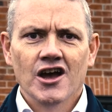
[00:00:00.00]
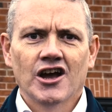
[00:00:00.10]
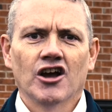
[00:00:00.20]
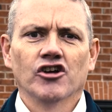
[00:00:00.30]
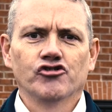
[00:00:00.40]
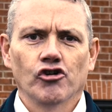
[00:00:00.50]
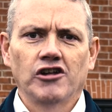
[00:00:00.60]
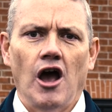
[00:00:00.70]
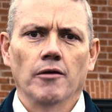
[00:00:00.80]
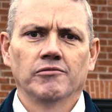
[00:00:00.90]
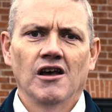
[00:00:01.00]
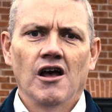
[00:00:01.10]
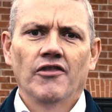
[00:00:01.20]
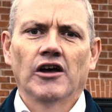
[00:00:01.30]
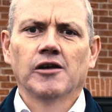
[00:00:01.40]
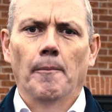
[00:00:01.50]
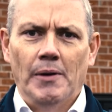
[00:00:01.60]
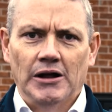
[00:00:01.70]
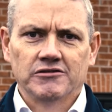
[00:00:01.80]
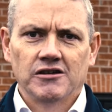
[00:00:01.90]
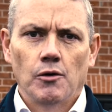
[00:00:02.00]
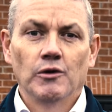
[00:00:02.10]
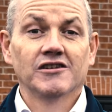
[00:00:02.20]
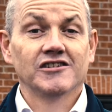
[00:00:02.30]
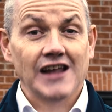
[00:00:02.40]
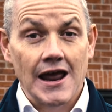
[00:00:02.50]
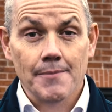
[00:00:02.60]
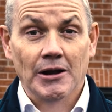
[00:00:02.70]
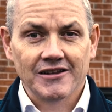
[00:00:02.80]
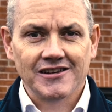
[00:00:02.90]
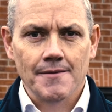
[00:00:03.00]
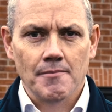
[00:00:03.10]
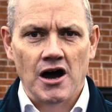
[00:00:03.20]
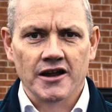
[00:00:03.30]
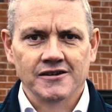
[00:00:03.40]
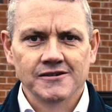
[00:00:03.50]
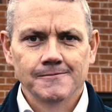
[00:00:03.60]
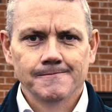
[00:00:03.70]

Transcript: can construct homes that are built with sustainability in mind.